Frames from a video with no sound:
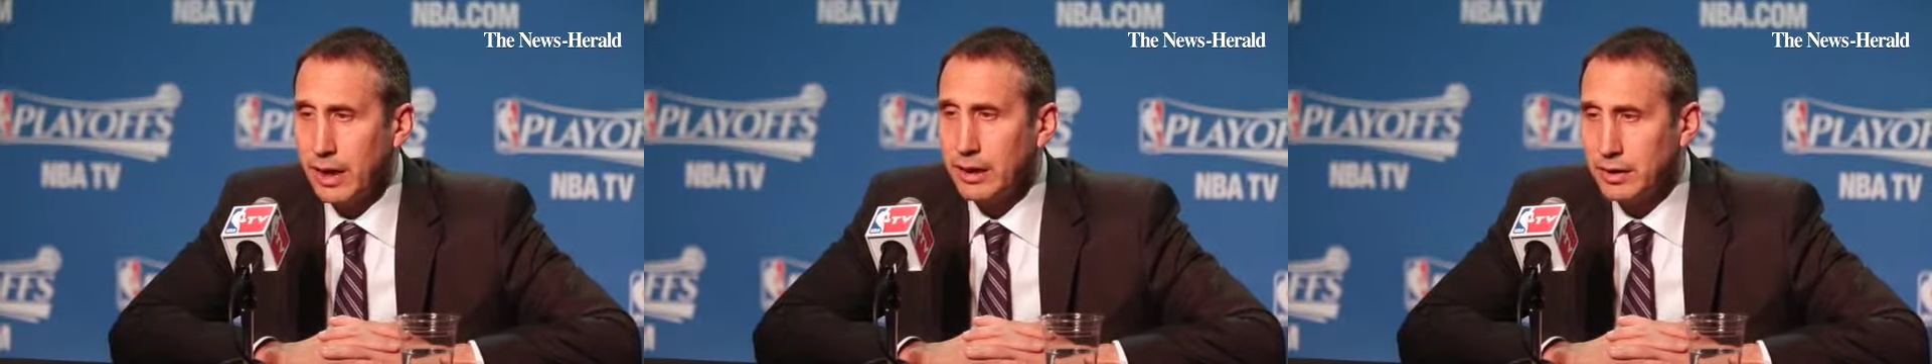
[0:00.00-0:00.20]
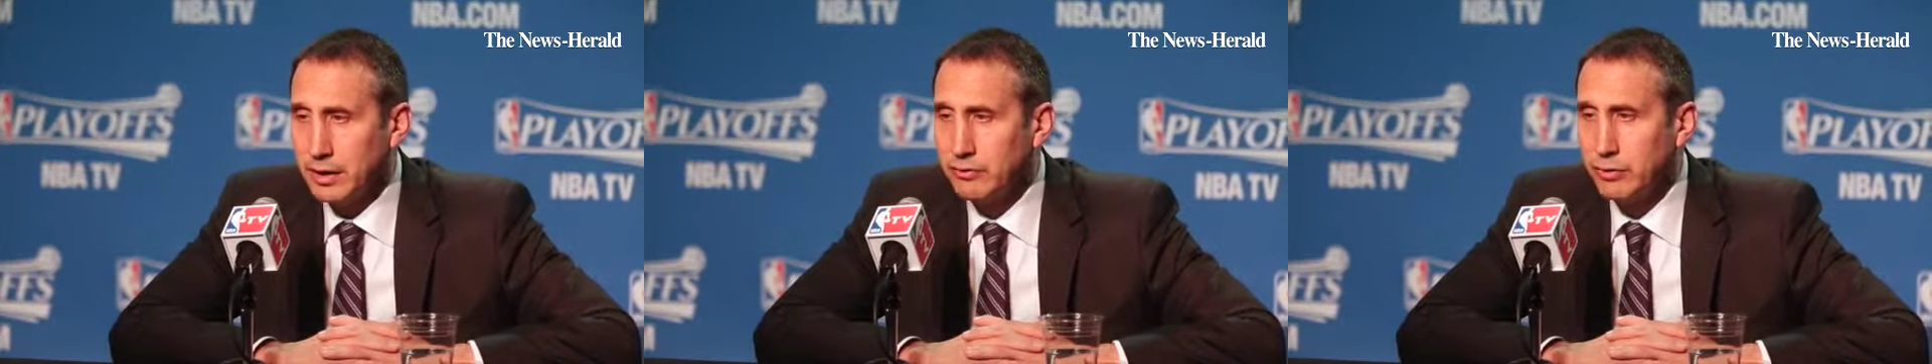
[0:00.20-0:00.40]

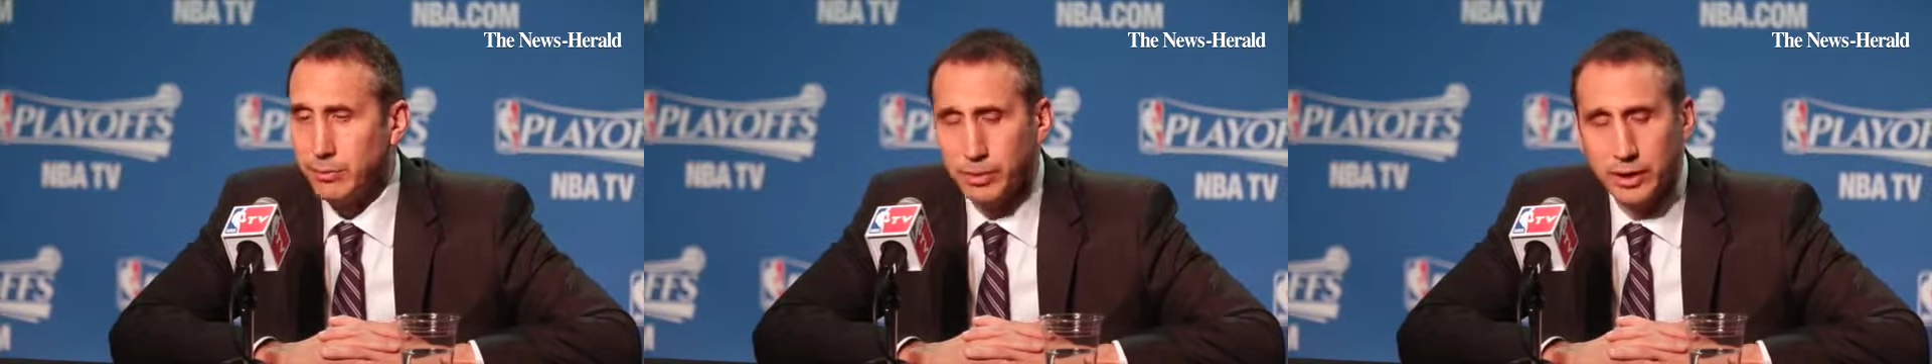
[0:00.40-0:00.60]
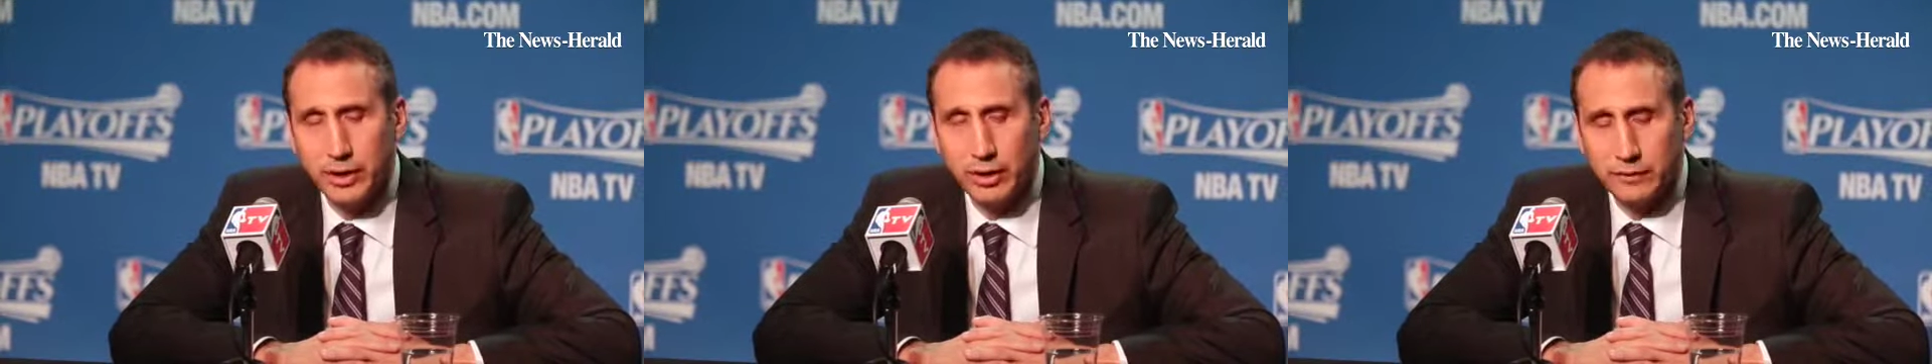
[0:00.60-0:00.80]

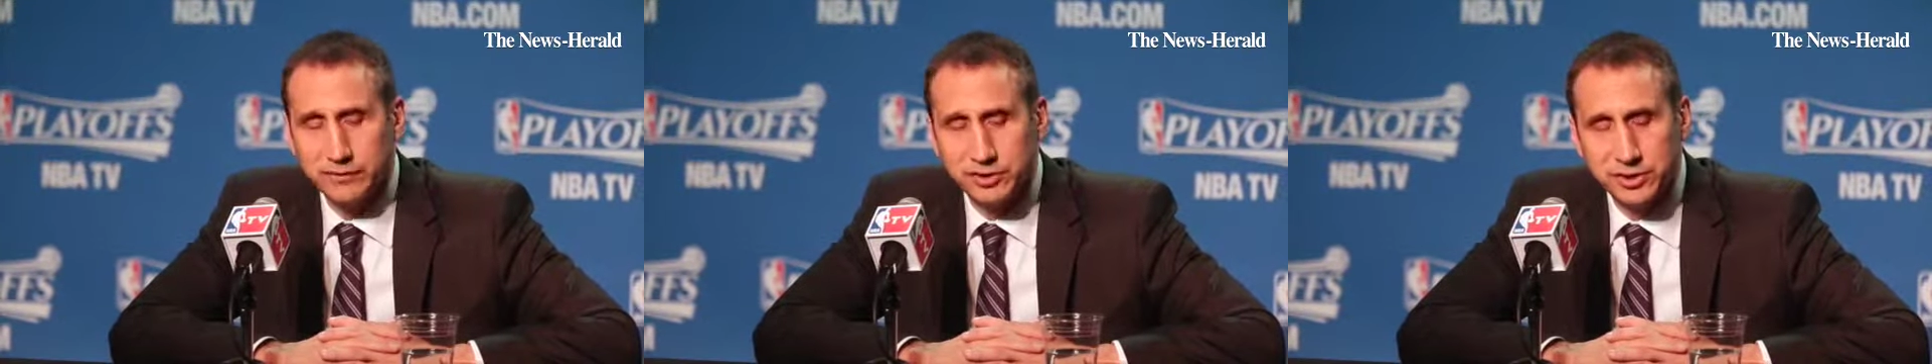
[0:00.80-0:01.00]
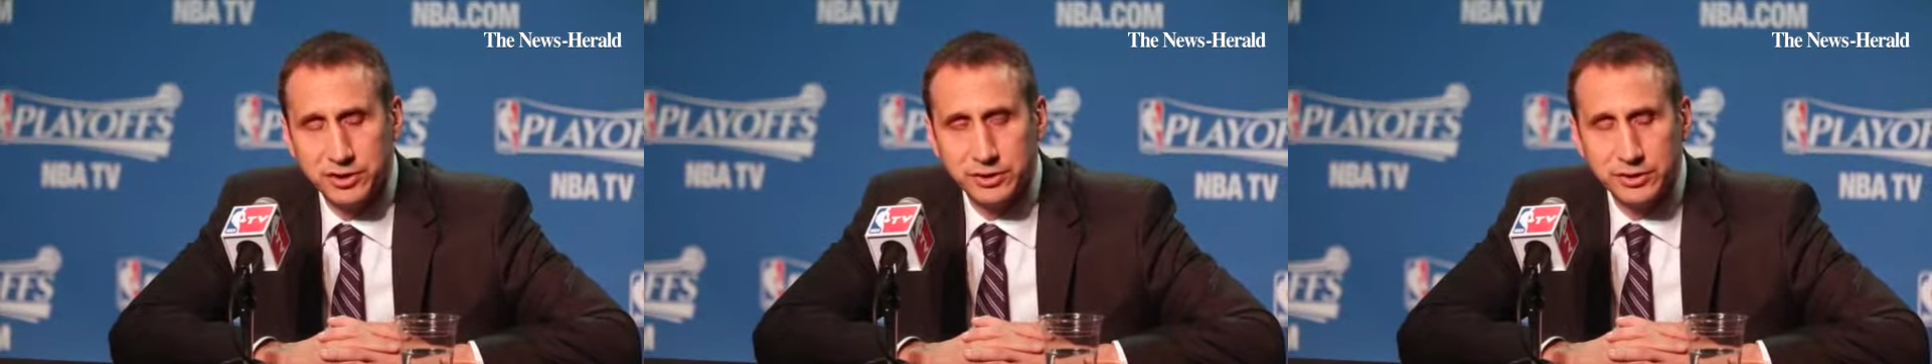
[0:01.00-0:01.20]
high-level playoff
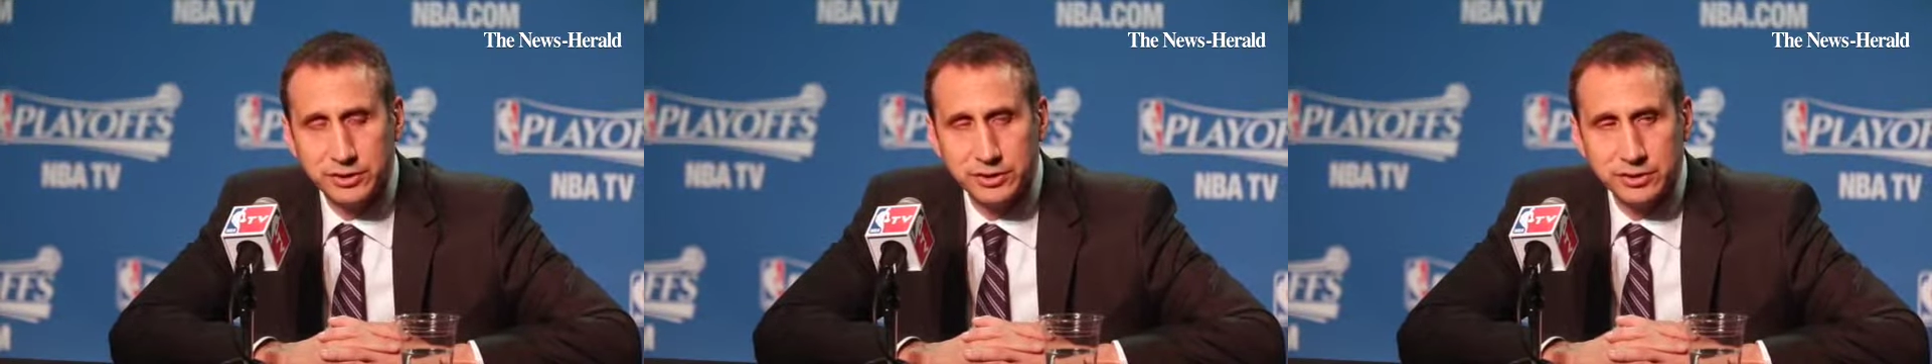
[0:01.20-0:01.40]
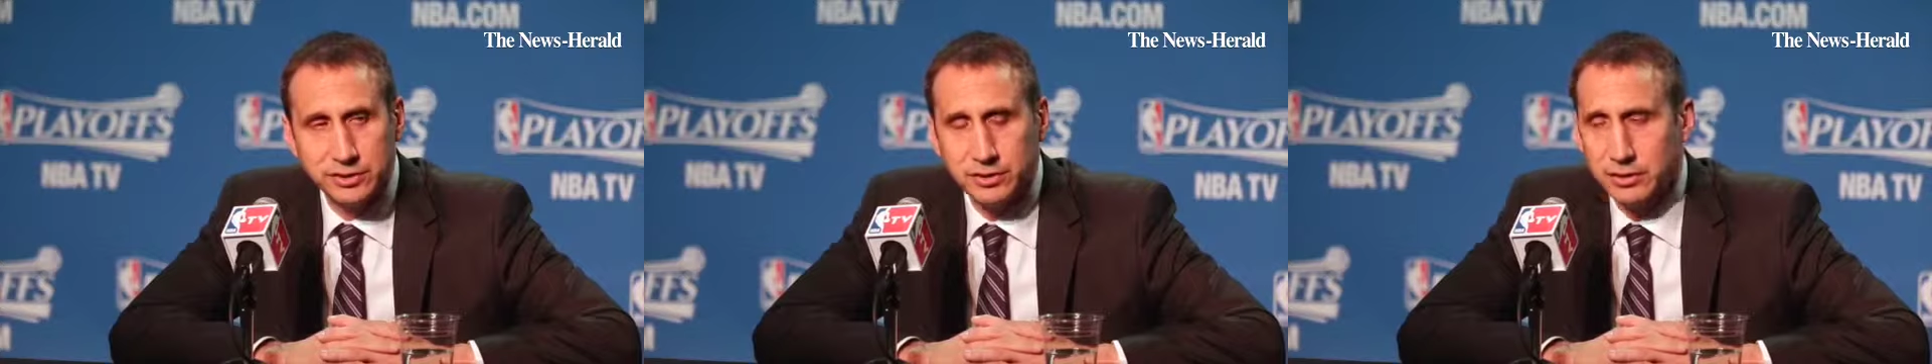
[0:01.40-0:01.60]

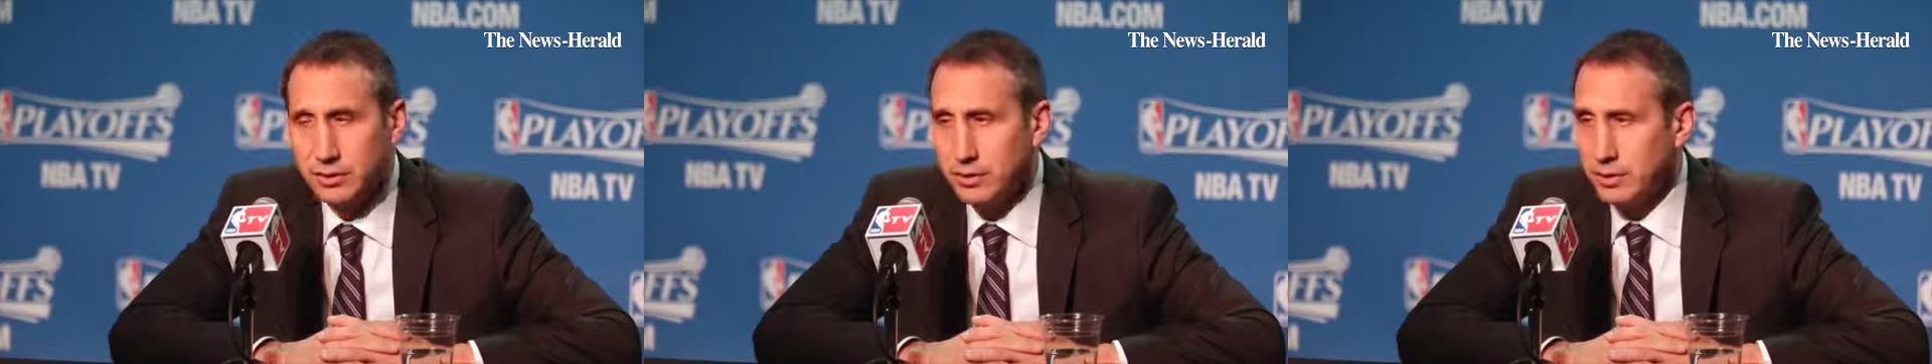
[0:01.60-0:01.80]
series,